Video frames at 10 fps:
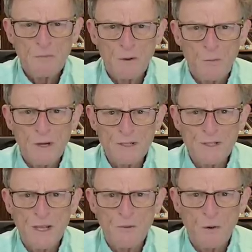but
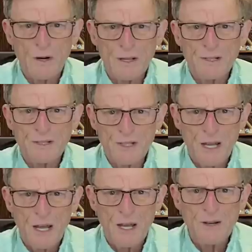once they were
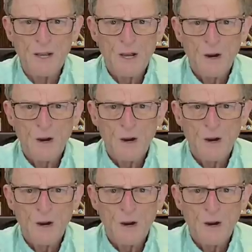inside,